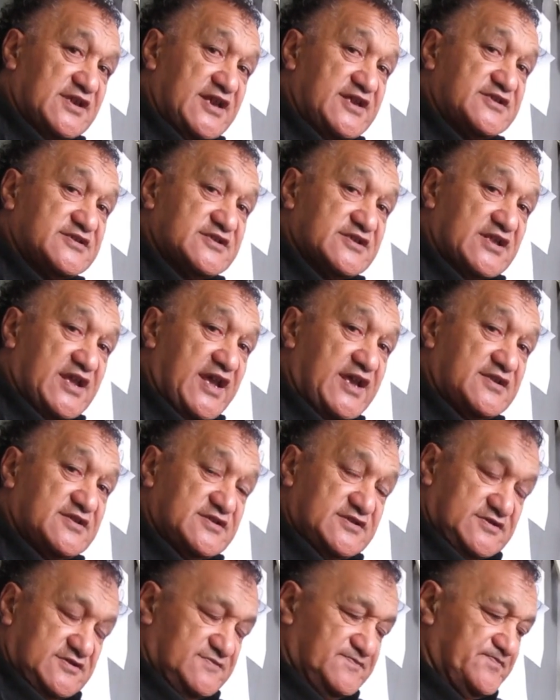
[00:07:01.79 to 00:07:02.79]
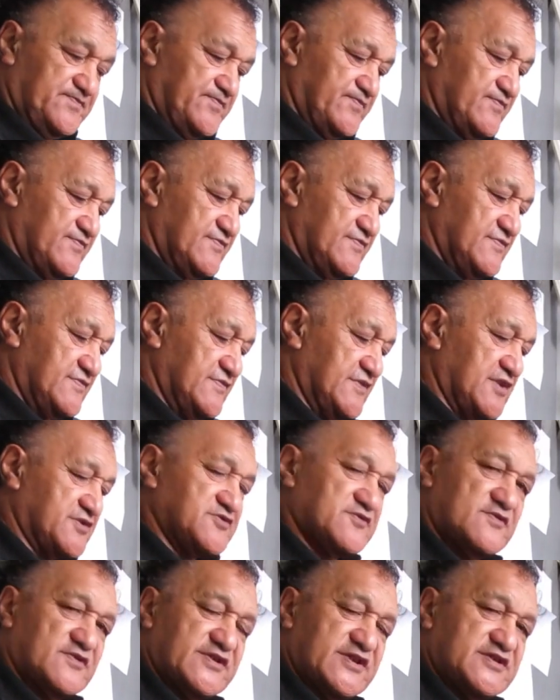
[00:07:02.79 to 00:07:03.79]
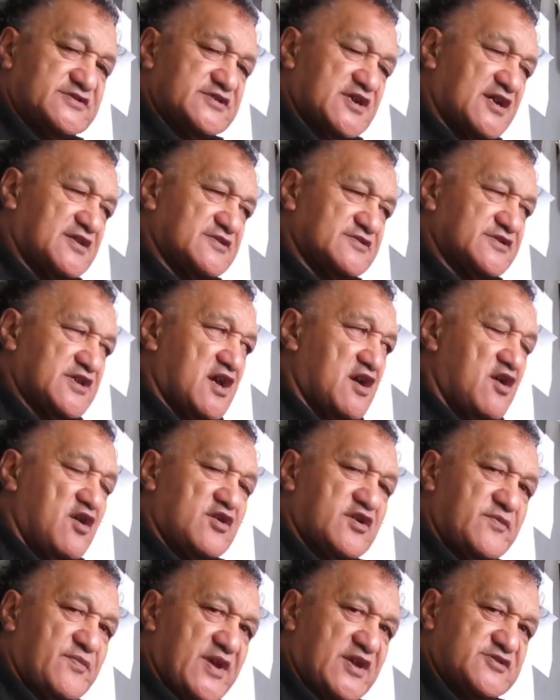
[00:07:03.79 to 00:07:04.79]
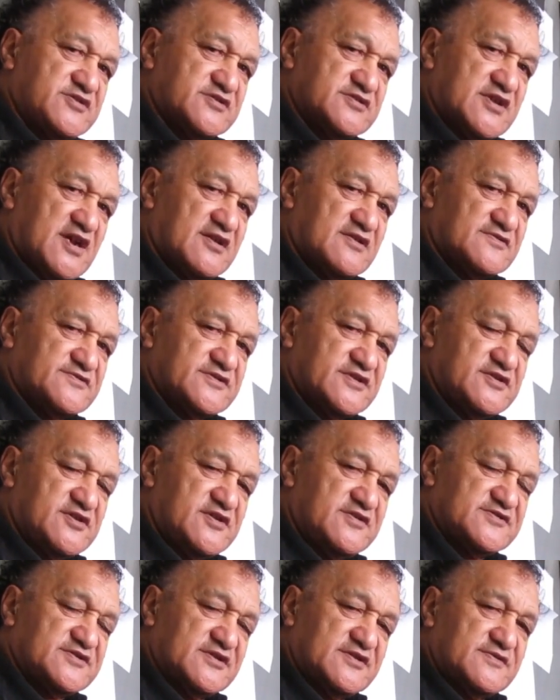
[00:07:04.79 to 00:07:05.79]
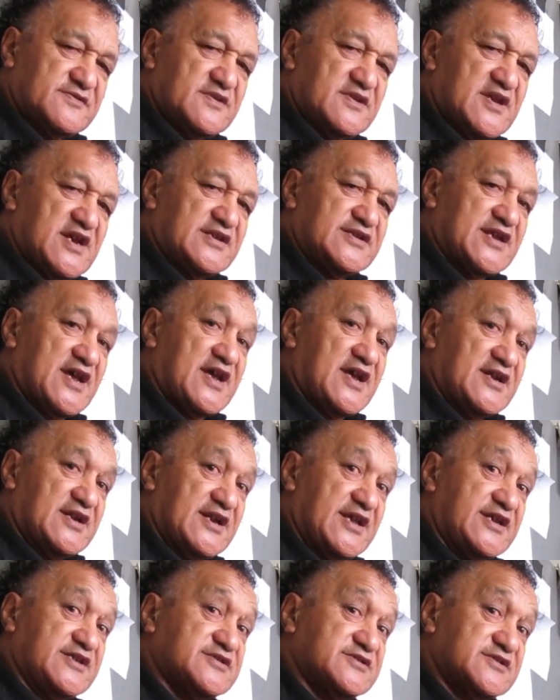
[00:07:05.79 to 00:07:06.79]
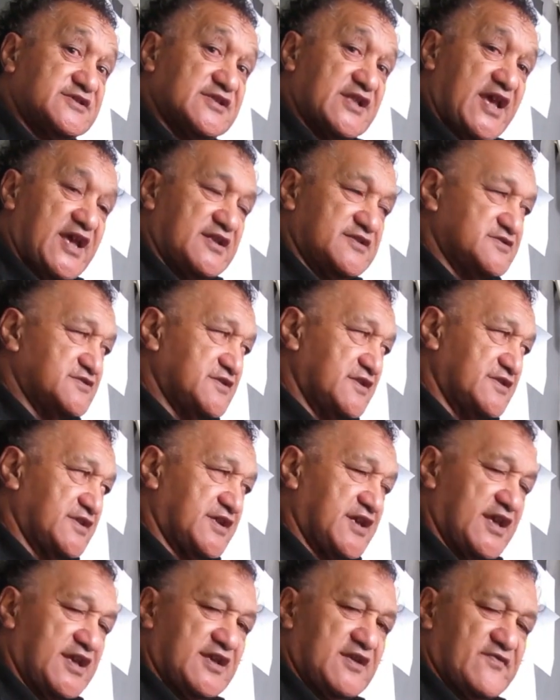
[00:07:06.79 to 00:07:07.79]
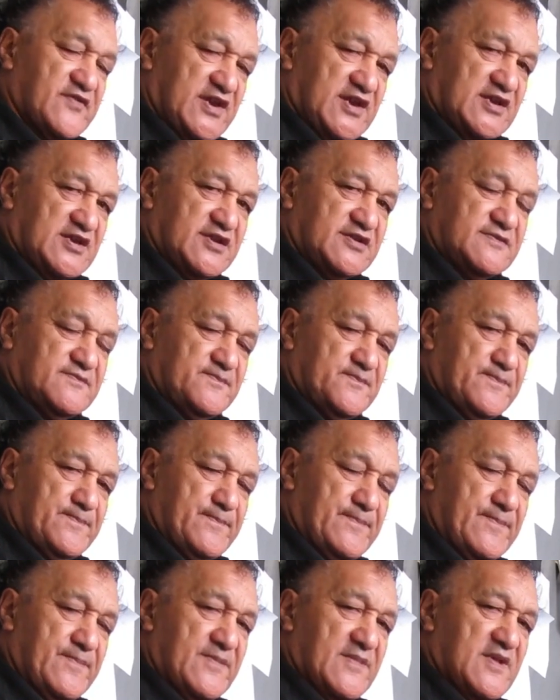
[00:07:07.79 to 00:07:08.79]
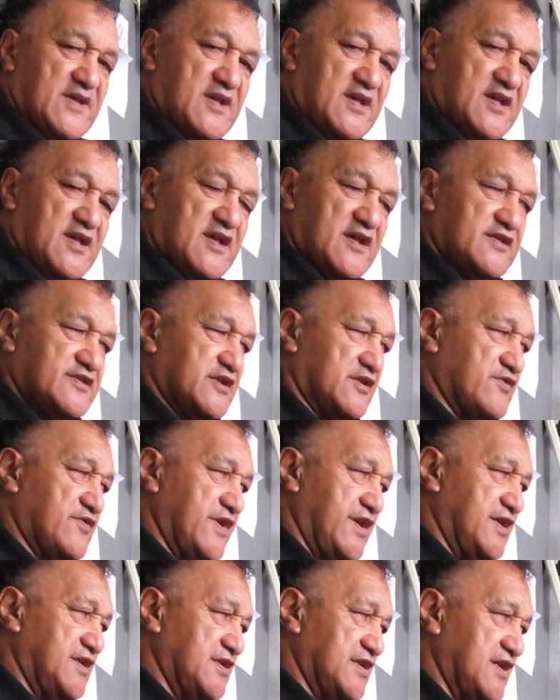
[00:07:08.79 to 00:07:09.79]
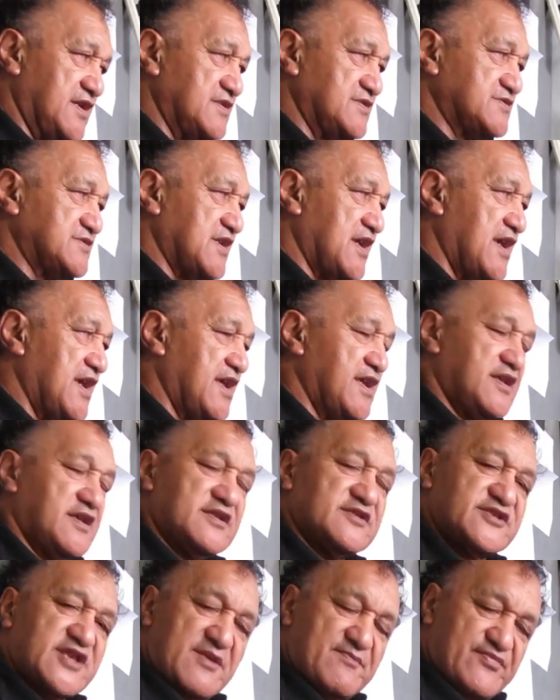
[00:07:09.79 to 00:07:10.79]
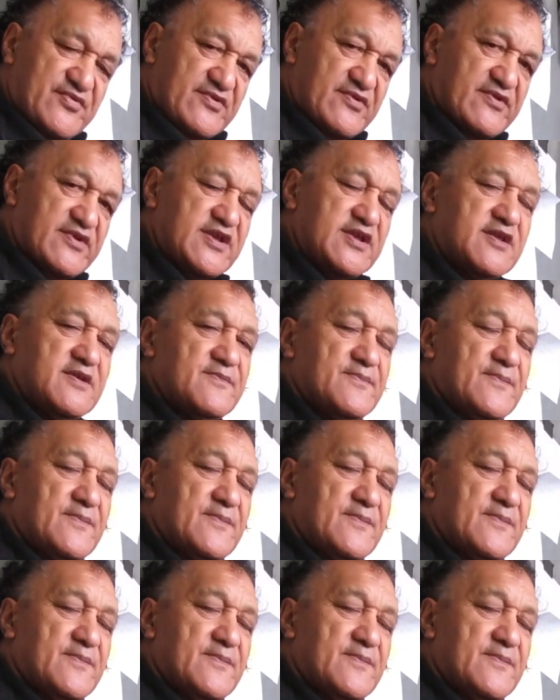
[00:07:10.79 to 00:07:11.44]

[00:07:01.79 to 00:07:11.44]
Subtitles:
leased lands, that's all these titles are, occupation titles in New Zealand, under leased lands to the King of England. The Queen is a temporary